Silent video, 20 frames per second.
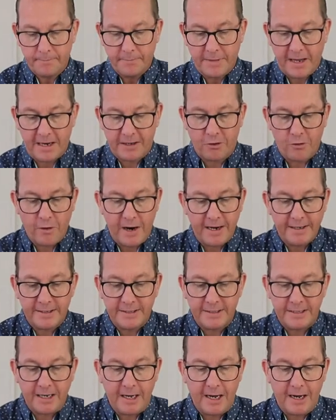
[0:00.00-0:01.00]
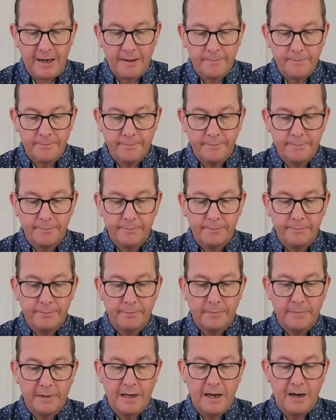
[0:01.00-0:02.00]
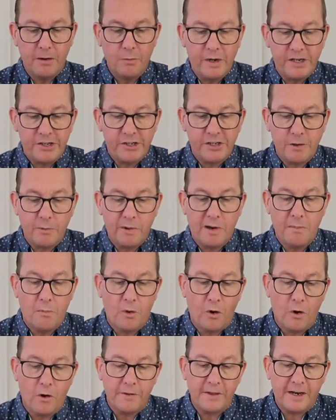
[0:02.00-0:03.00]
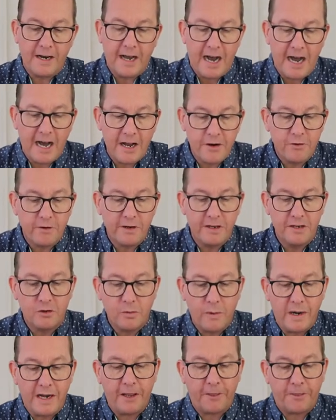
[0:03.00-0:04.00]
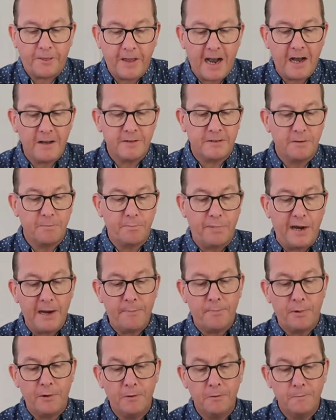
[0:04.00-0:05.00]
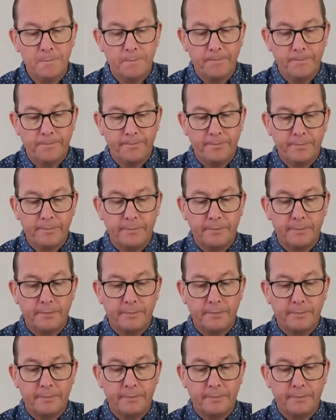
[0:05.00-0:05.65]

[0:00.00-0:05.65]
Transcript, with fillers: that great city, in which there were more than 120,000 people?